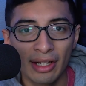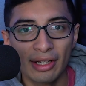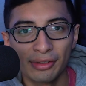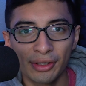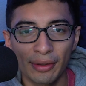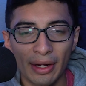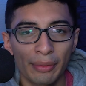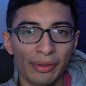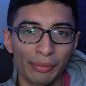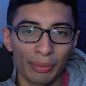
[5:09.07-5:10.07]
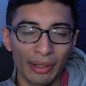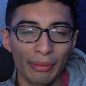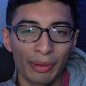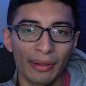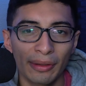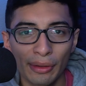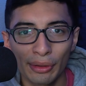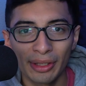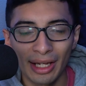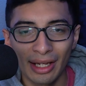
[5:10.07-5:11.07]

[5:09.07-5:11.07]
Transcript: So that was really annoying.